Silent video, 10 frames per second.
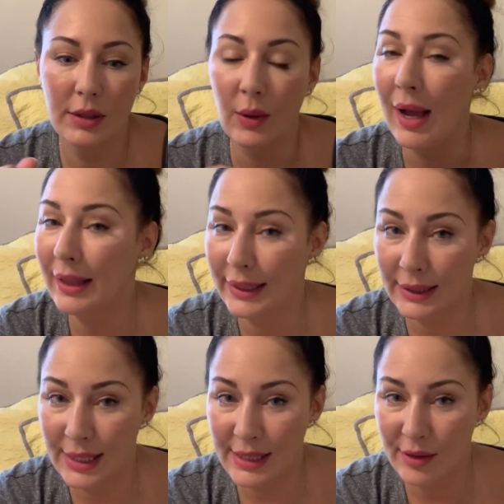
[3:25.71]
So I like
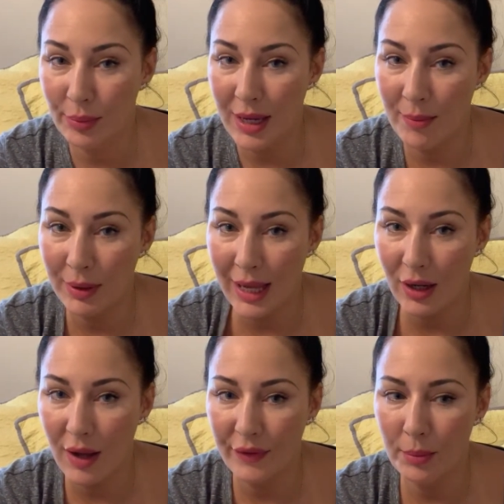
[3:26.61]
the taste of plain black
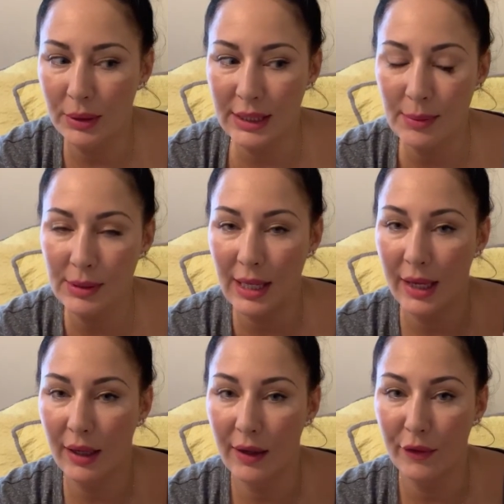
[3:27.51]
coffee, but this was
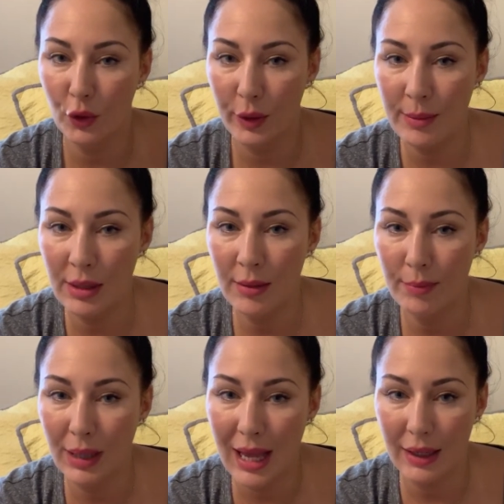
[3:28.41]
like if creamy
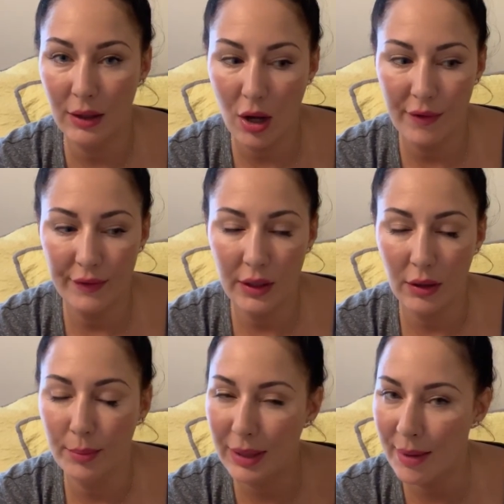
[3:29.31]
black coffee
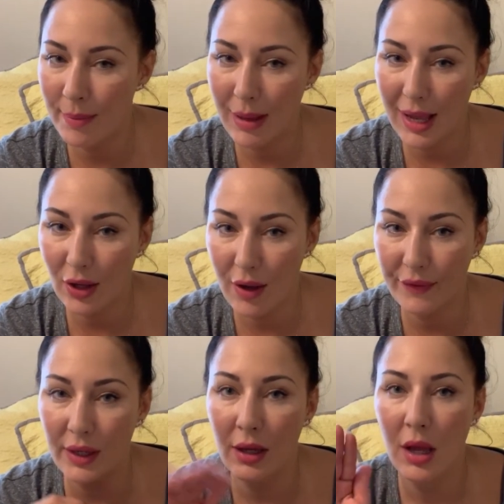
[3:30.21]
or plain black
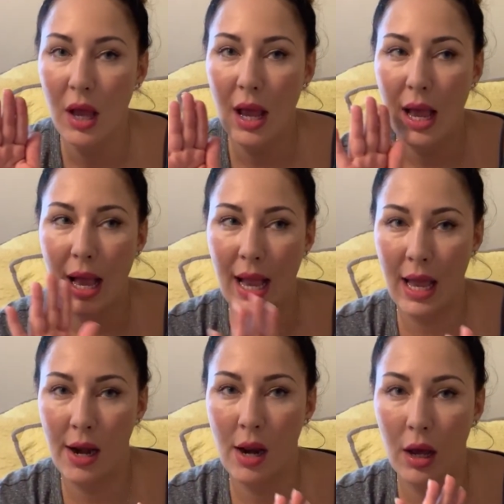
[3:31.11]
coffee
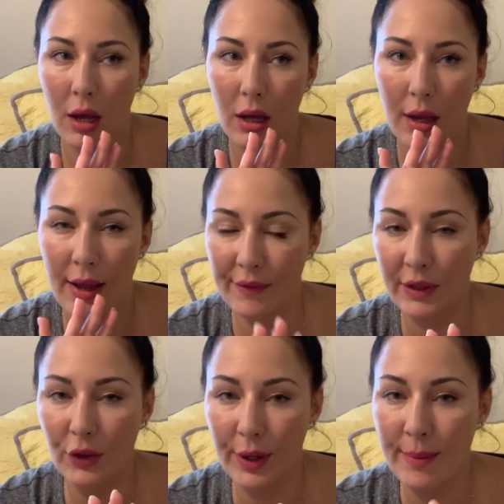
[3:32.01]
and
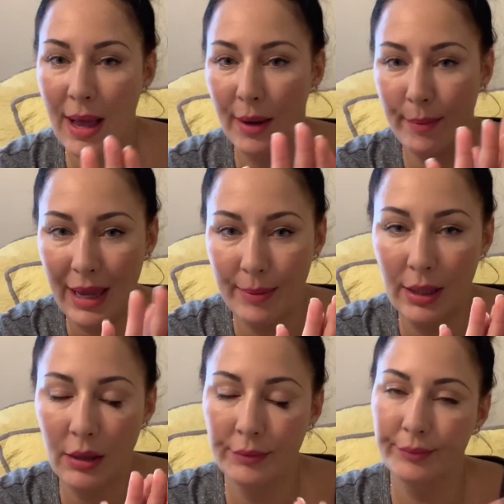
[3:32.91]
heavy cream had a
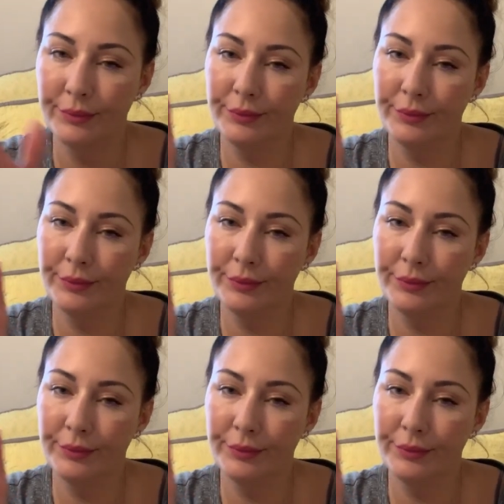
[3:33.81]
baby,